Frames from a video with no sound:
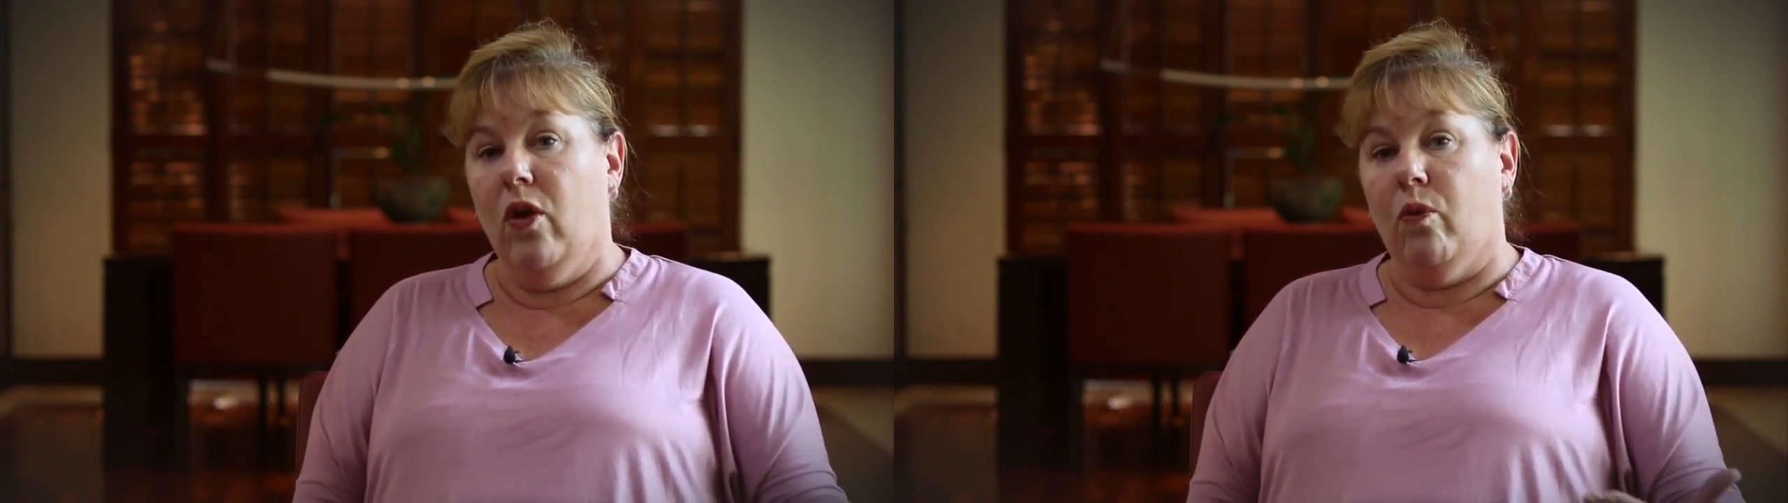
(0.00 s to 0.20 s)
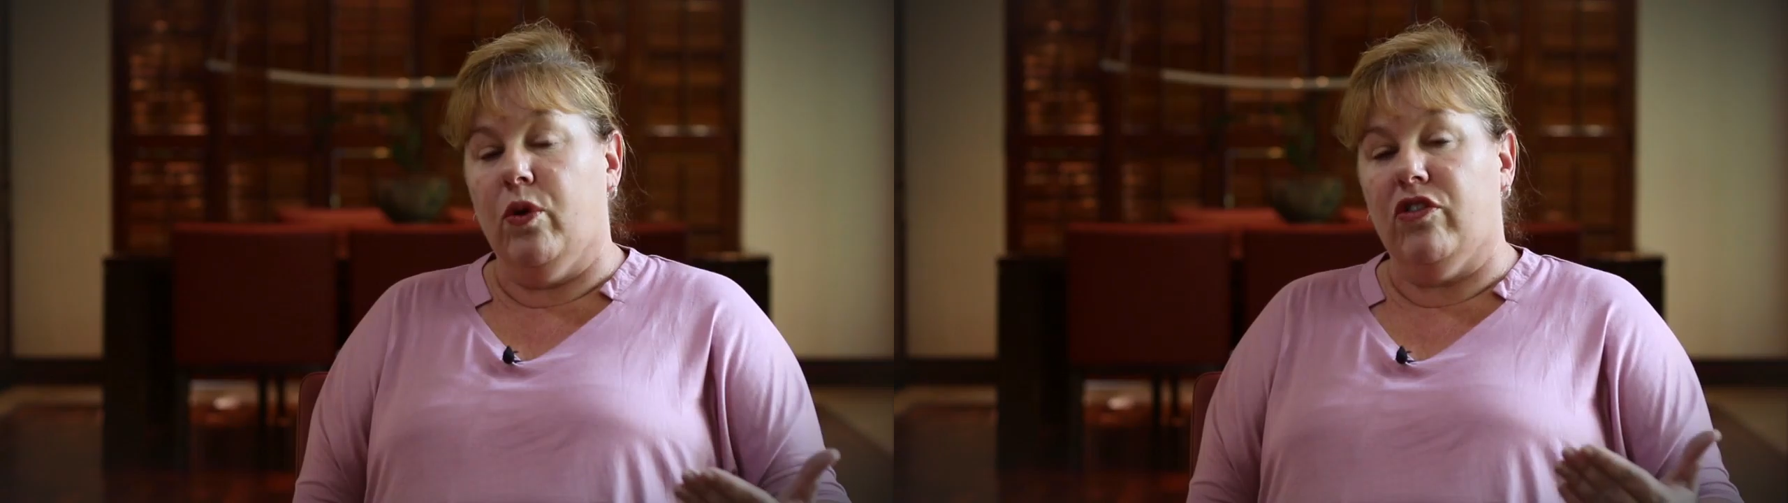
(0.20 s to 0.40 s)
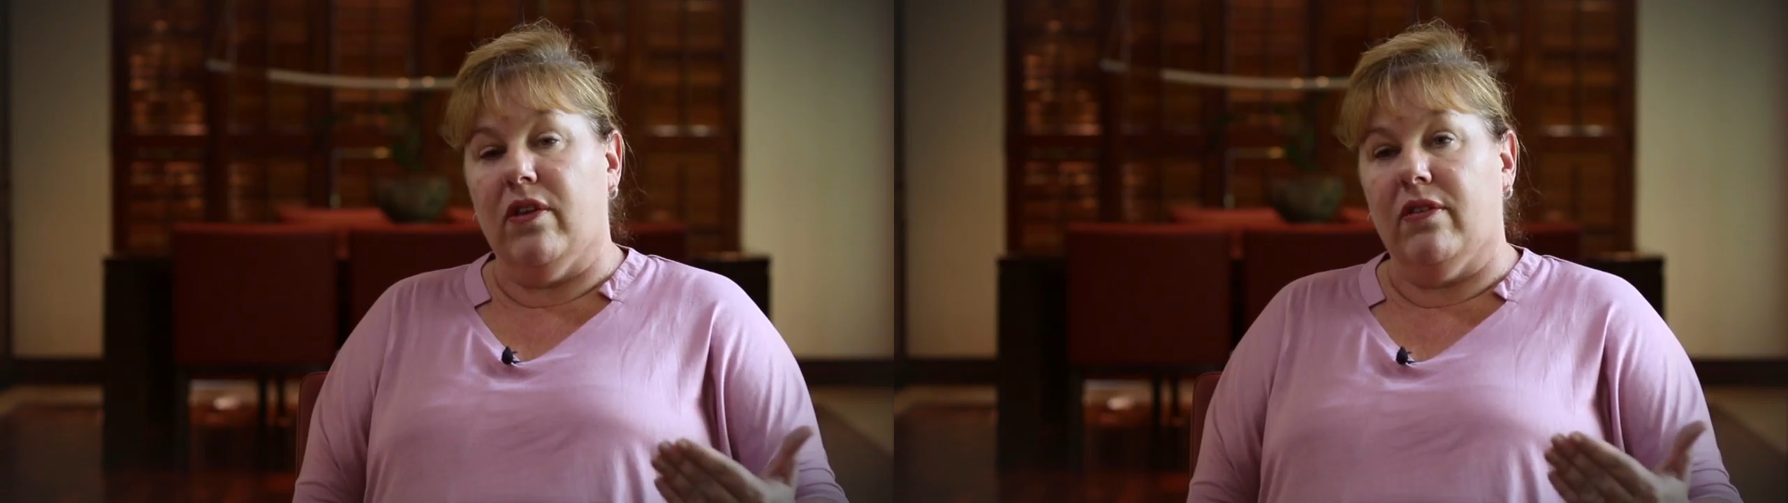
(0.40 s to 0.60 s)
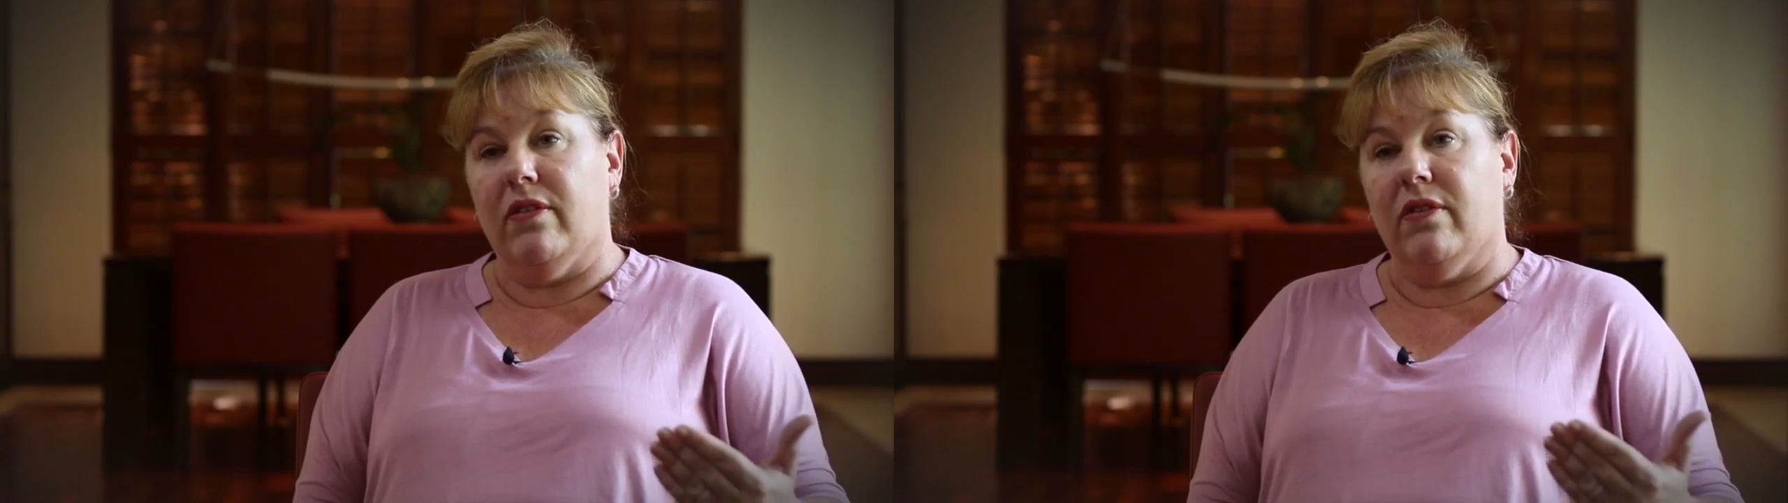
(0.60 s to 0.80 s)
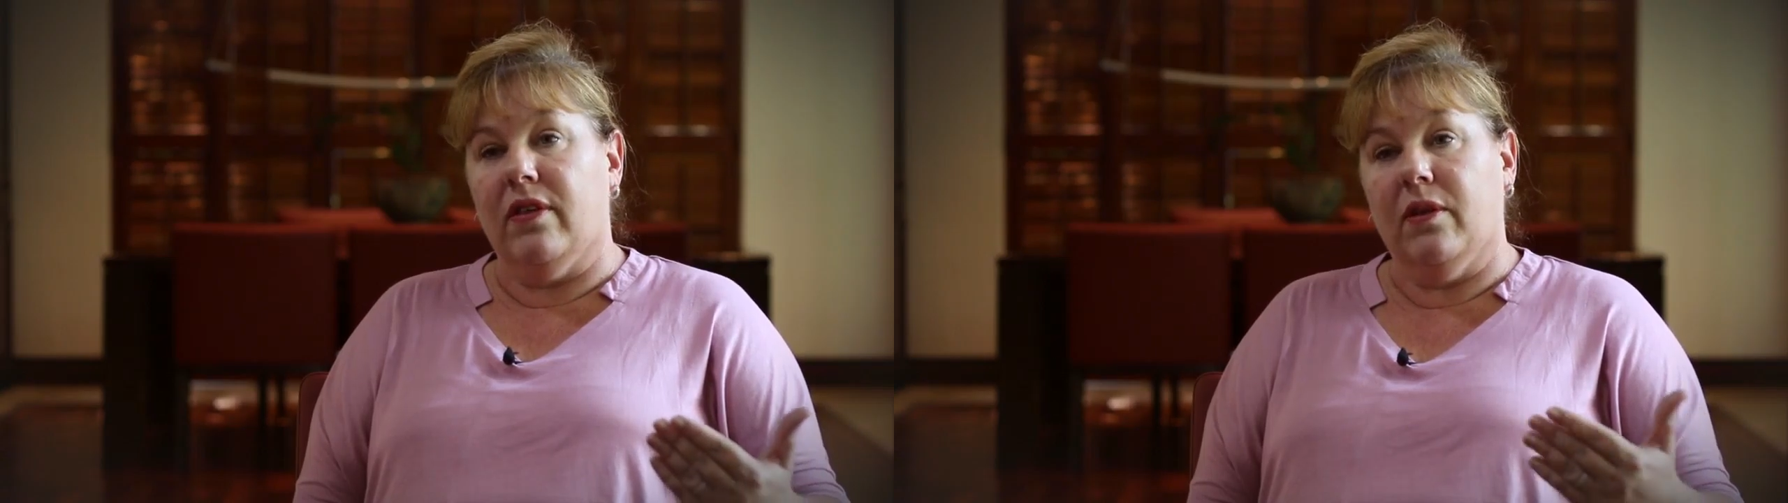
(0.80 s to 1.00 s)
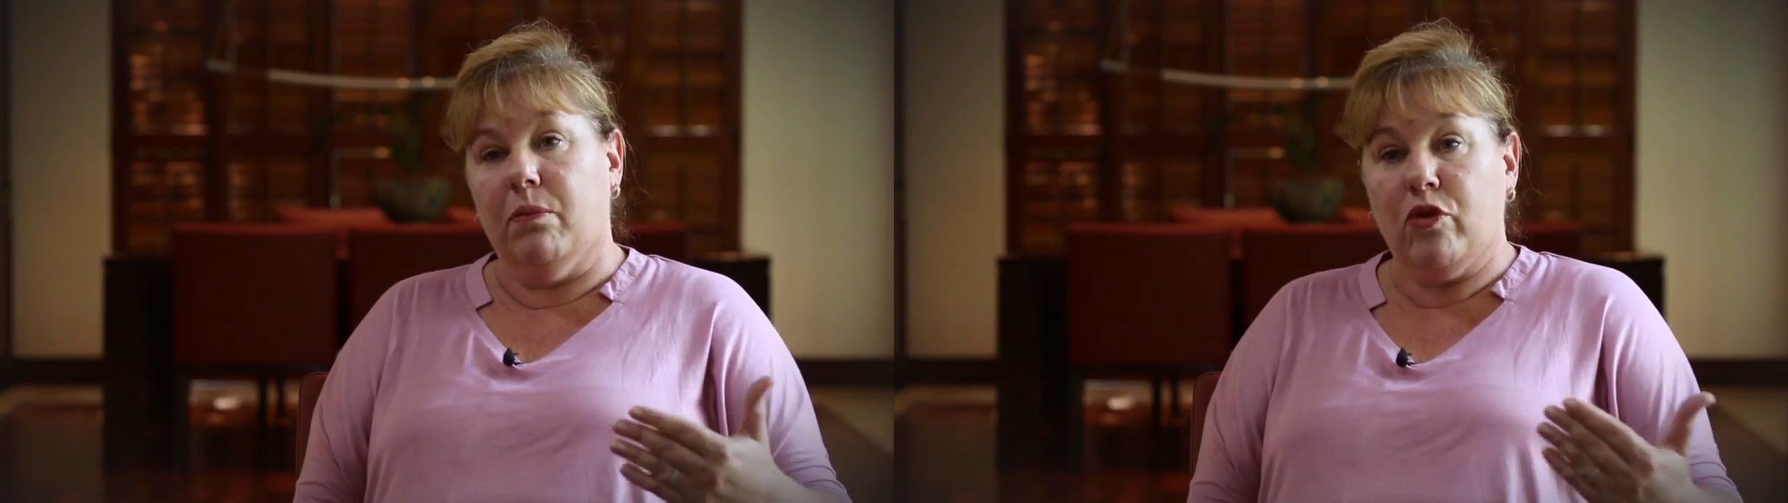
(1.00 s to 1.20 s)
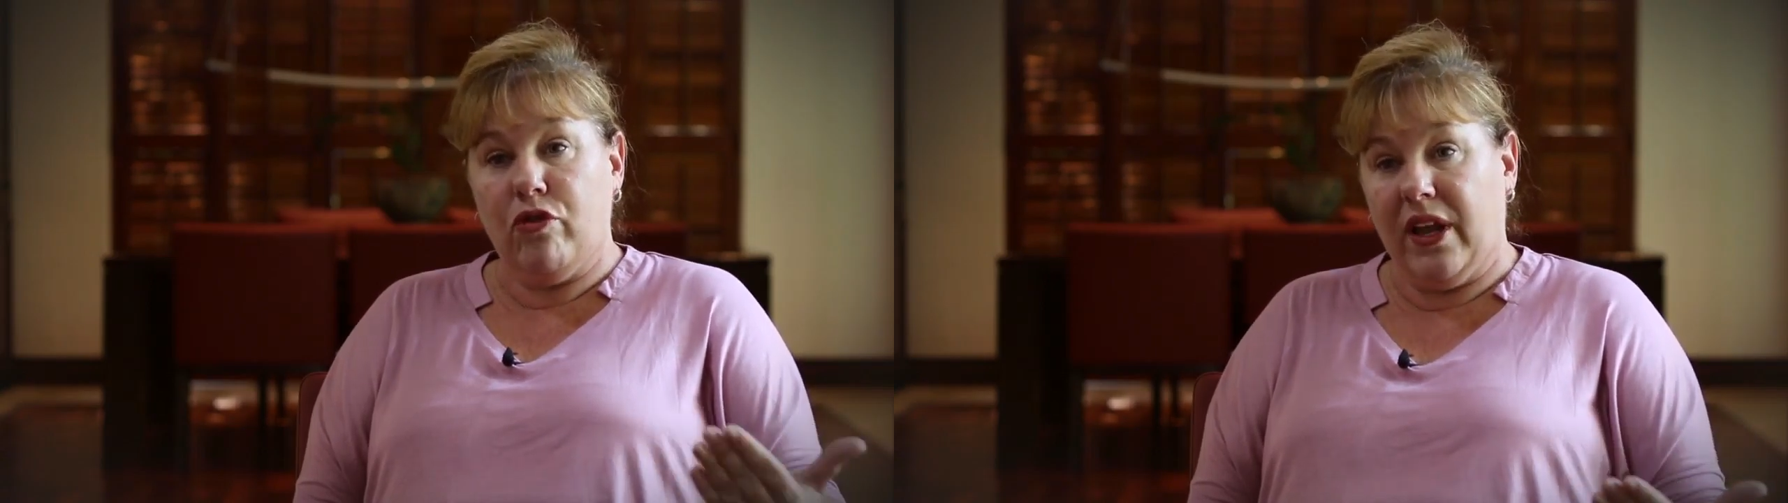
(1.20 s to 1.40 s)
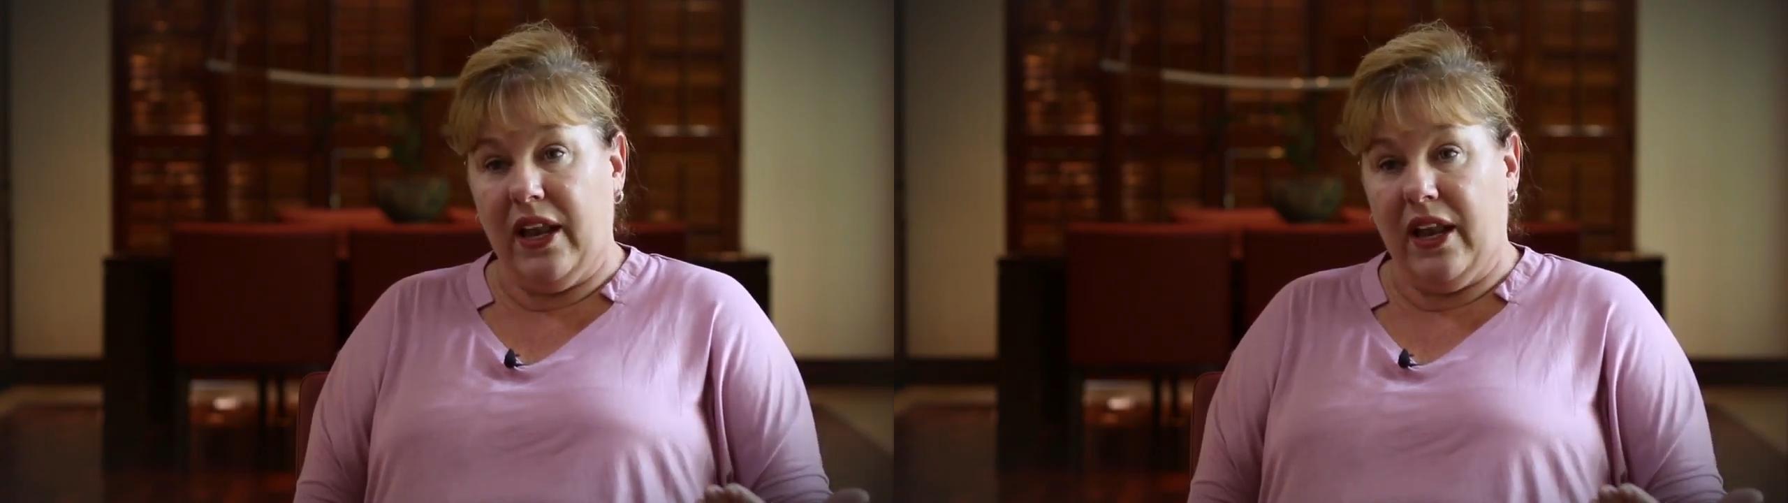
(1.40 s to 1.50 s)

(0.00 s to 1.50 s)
which is matric